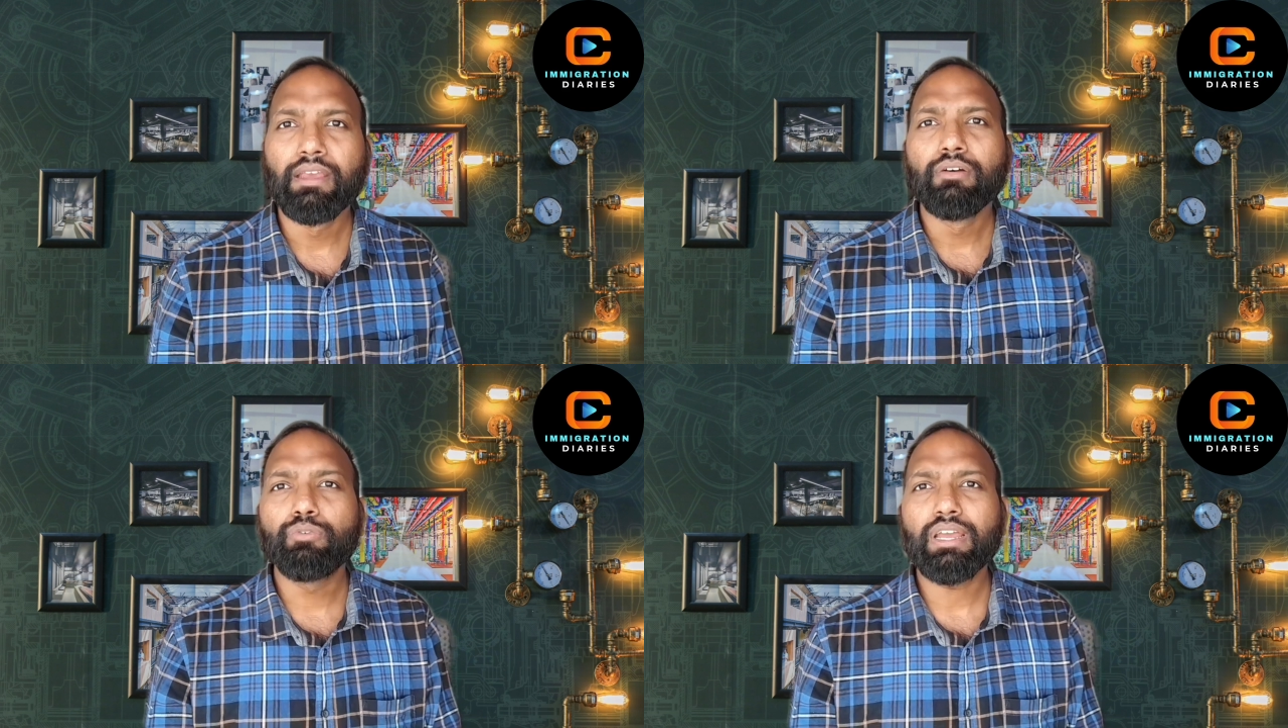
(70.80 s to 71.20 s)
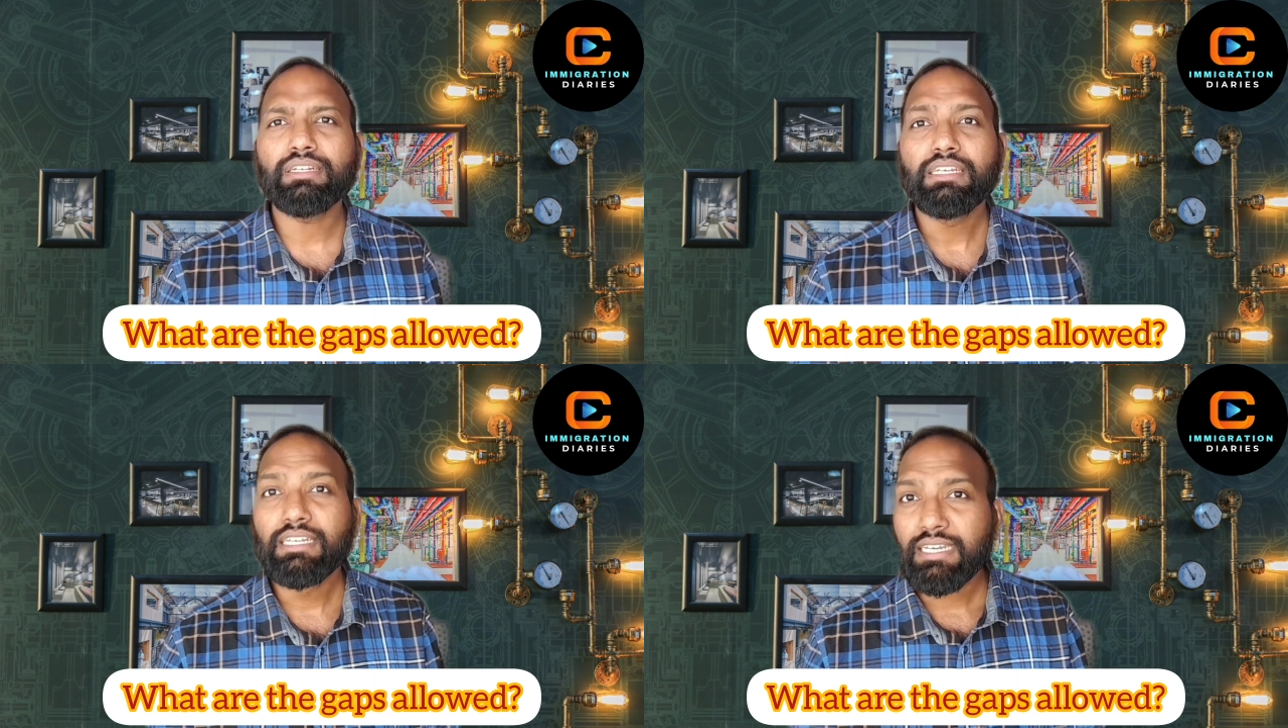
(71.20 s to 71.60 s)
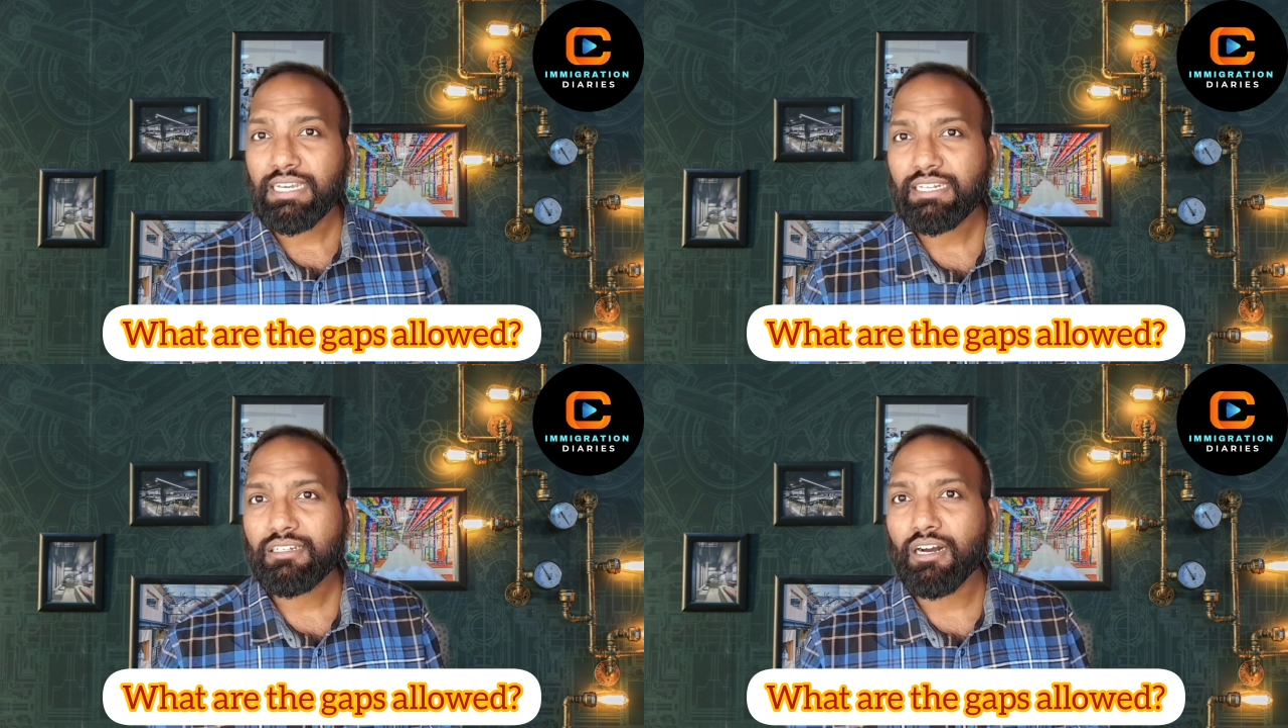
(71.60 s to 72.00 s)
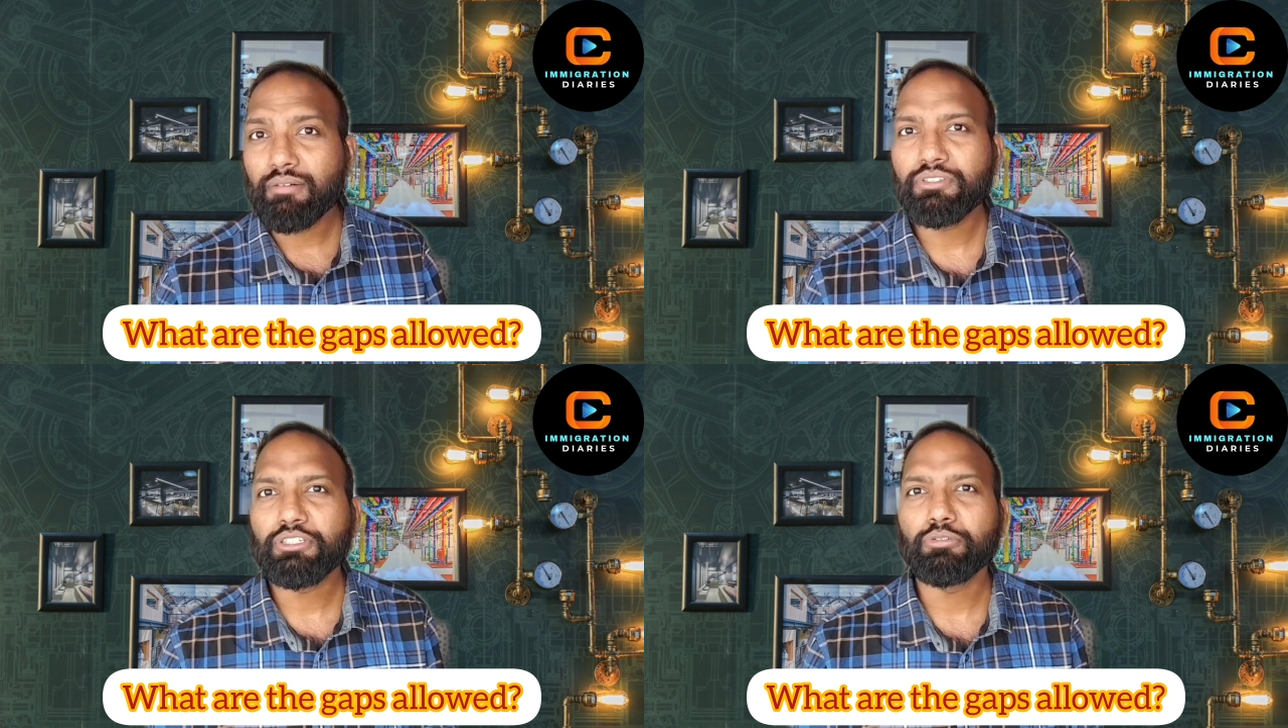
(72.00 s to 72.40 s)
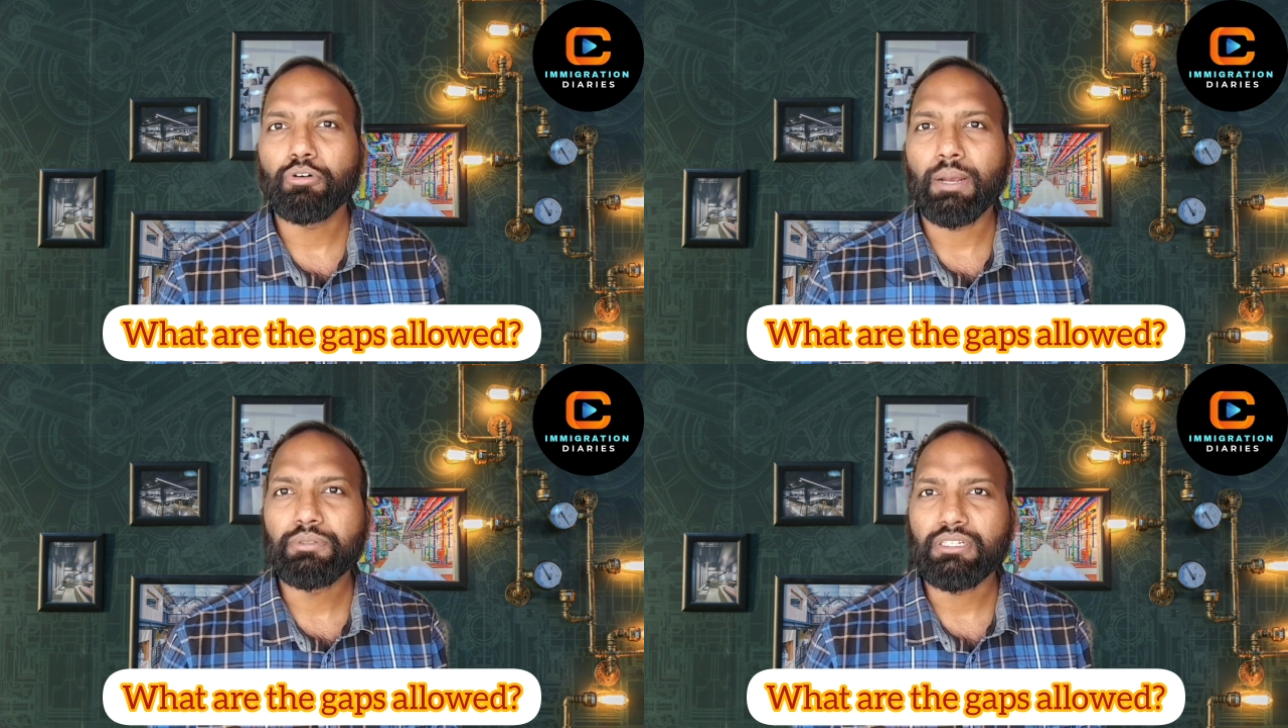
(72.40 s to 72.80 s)
When it comes to
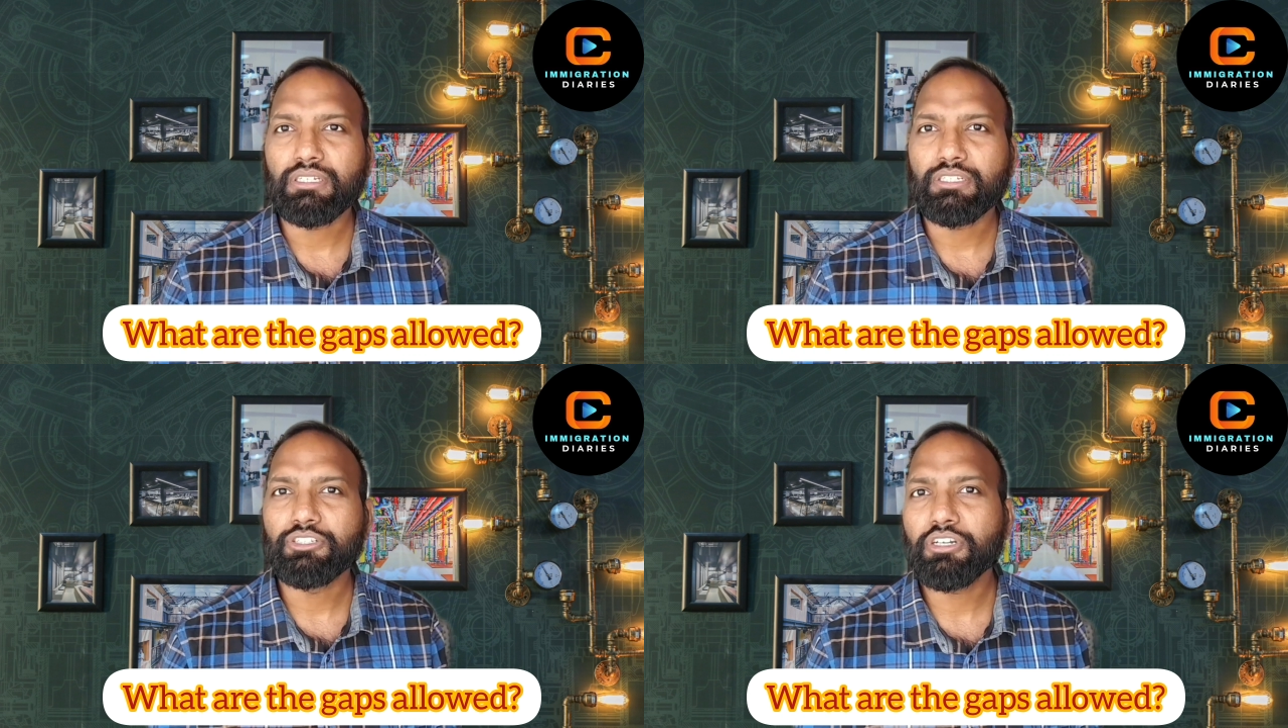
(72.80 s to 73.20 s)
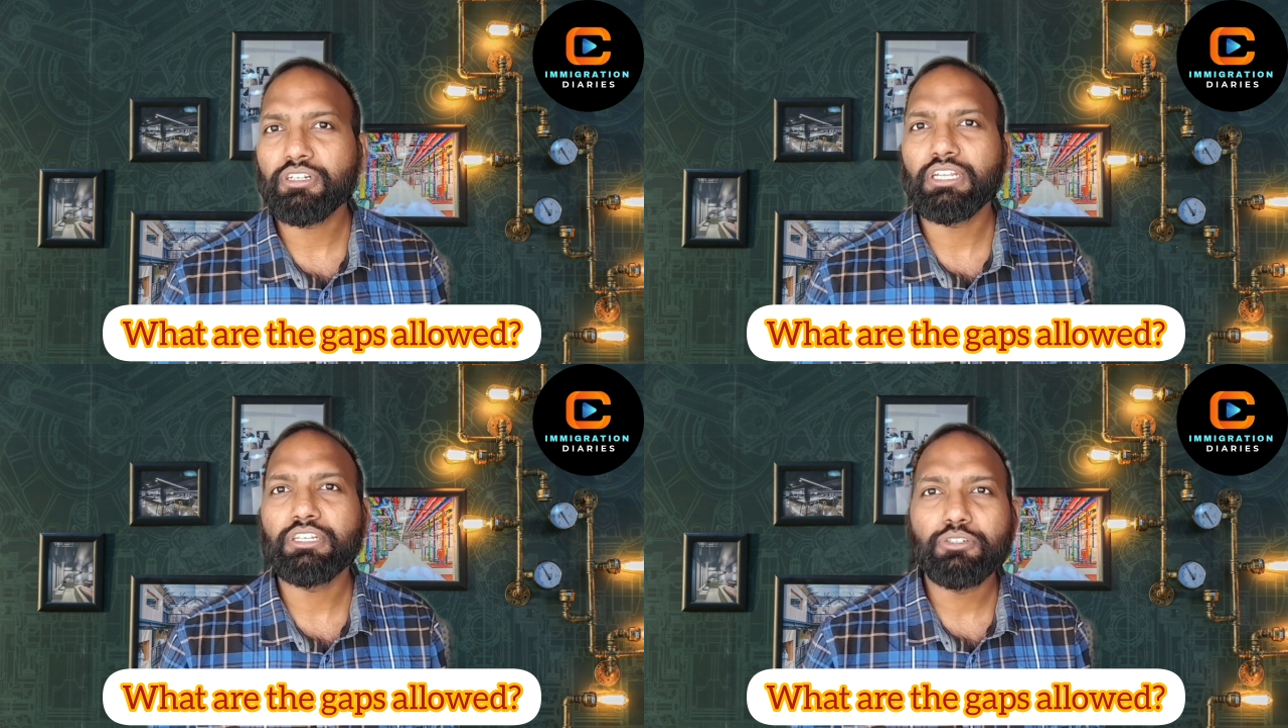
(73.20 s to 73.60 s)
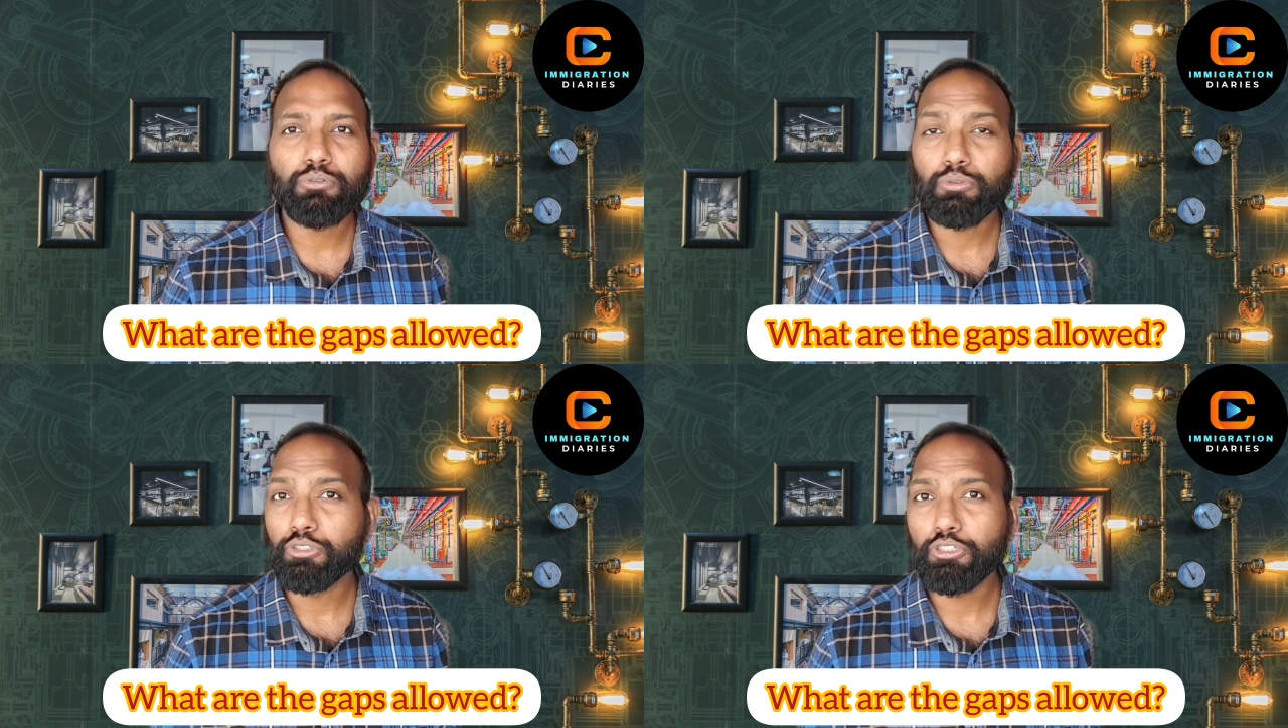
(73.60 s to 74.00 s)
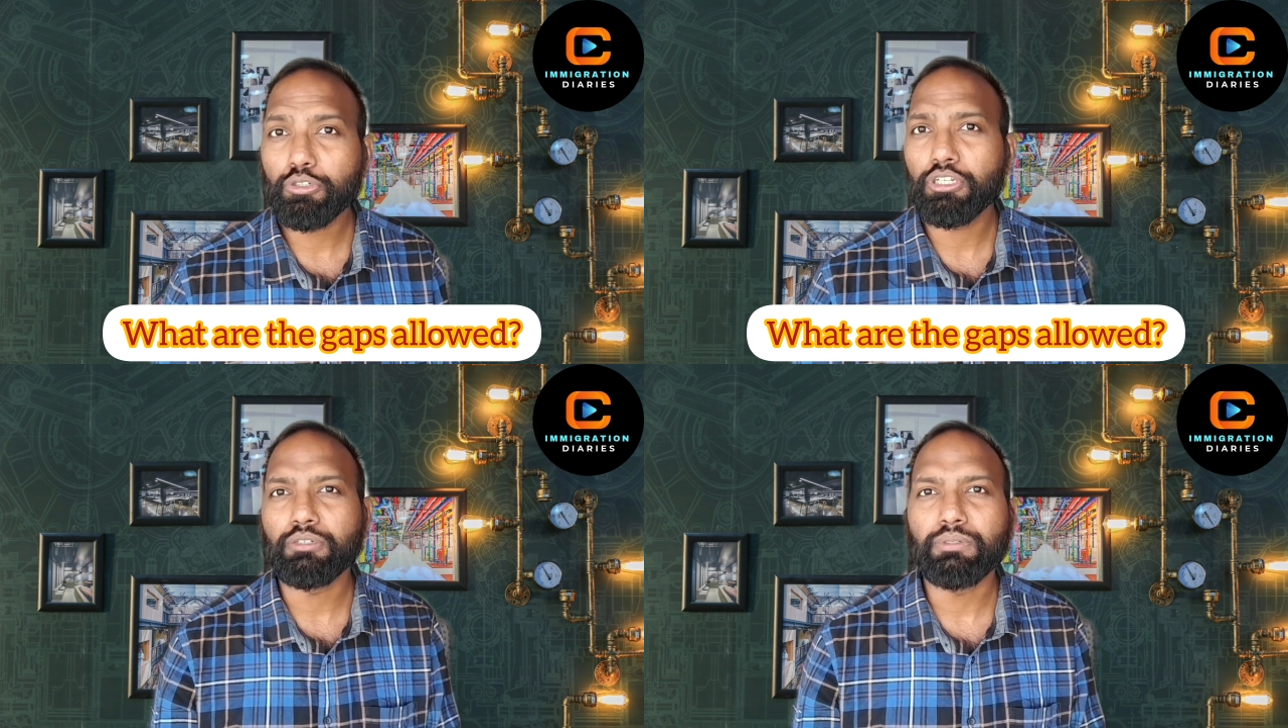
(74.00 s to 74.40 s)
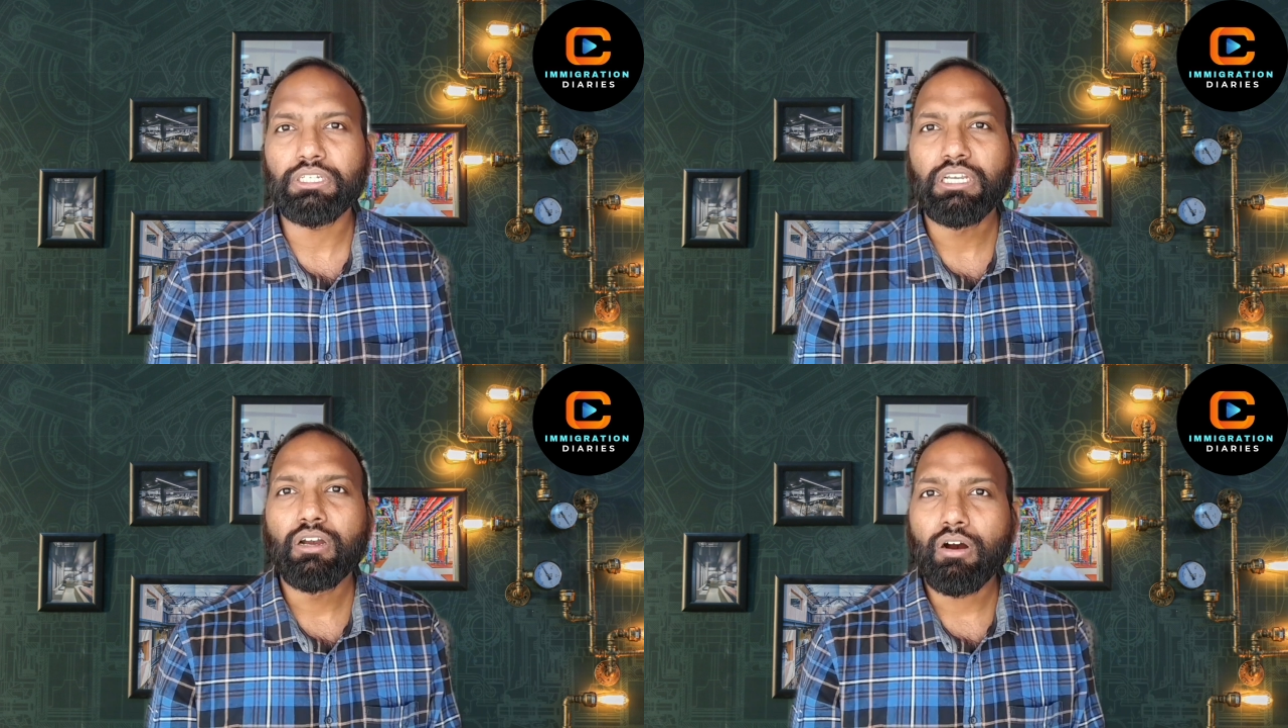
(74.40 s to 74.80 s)
absences, generally you shouldn't be